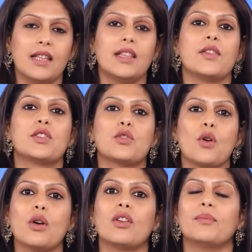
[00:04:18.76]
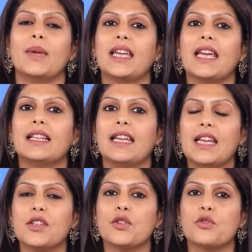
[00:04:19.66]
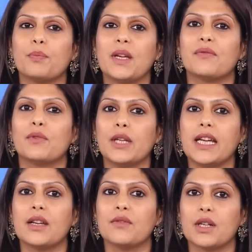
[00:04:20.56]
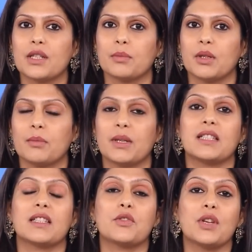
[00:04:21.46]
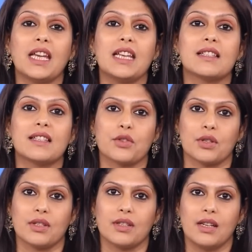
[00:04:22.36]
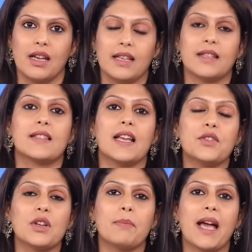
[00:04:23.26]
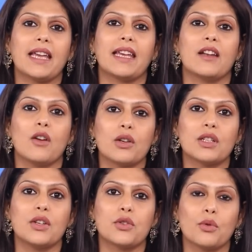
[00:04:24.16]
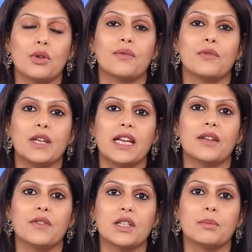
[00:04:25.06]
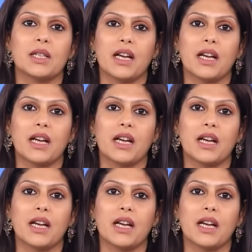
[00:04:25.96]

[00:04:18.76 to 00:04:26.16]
There is talk of making the Indian rupee fully convertible, but it's a tricky decision. The central bank cannot control a fully convertible